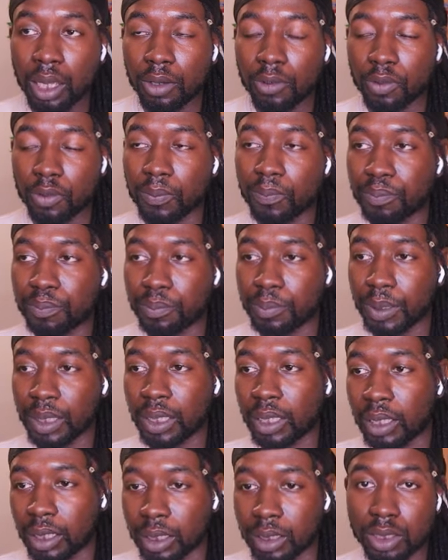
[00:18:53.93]
from
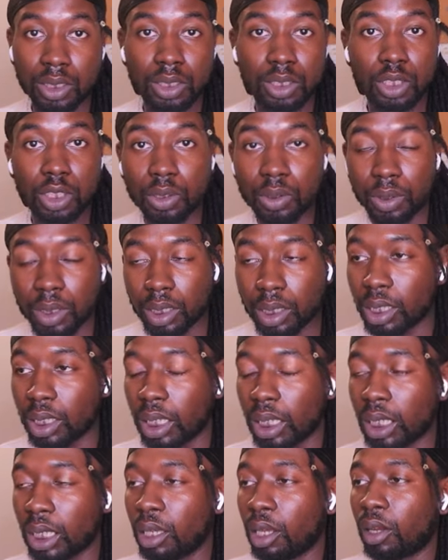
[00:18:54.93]
being a
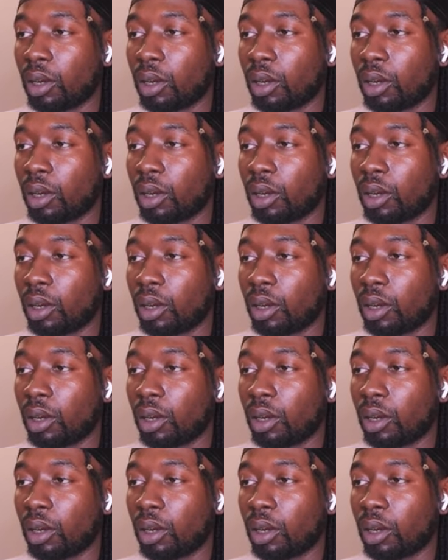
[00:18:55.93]
Jinchuriki